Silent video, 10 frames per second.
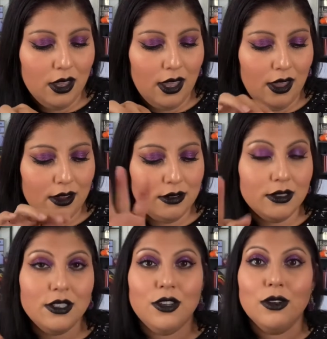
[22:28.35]
and,
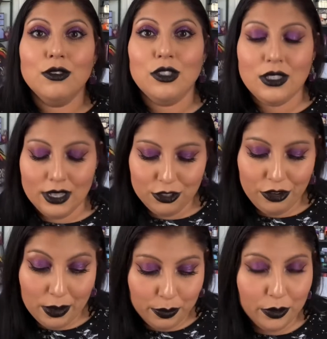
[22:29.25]
you know, just like
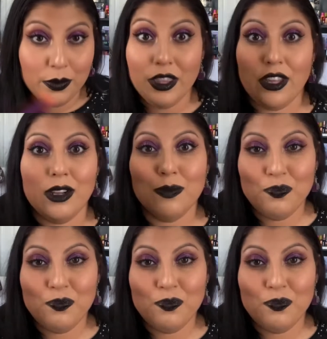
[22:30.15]
scrapbook with it,